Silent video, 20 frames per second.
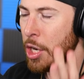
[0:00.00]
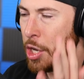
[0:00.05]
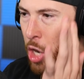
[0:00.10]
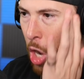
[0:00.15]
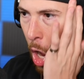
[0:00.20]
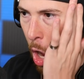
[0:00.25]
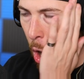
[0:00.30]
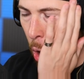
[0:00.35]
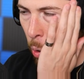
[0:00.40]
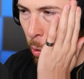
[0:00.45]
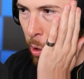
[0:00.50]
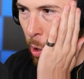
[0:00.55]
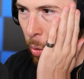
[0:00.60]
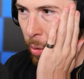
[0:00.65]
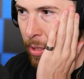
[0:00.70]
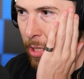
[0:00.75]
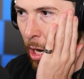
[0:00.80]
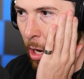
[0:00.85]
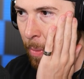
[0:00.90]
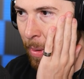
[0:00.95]
No,
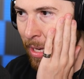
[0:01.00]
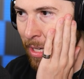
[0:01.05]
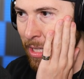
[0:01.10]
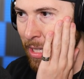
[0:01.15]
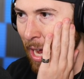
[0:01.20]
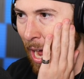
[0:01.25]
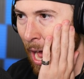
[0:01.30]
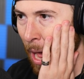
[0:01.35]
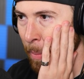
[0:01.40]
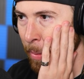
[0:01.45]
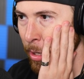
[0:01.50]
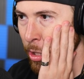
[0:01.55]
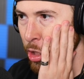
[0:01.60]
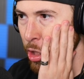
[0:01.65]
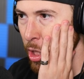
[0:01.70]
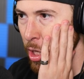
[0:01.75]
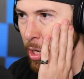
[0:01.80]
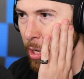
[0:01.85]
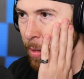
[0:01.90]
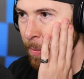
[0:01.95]
don't tell me it's
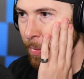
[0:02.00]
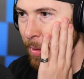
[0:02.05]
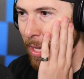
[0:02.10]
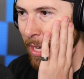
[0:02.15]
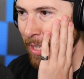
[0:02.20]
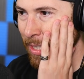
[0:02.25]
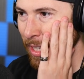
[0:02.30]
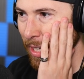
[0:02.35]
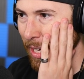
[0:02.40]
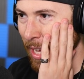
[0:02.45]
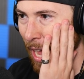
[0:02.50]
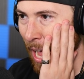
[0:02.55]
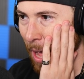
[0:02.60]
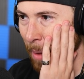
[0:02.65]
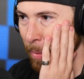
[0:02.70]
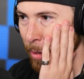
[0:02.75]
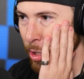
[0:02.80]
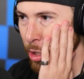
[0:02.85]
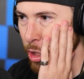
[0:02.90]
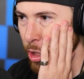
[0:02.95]
cabbage. Is it
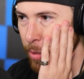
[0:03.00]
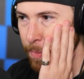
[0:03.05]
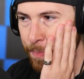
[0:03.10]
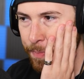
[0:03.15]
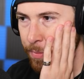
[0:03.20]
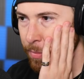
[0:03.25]
cabbage?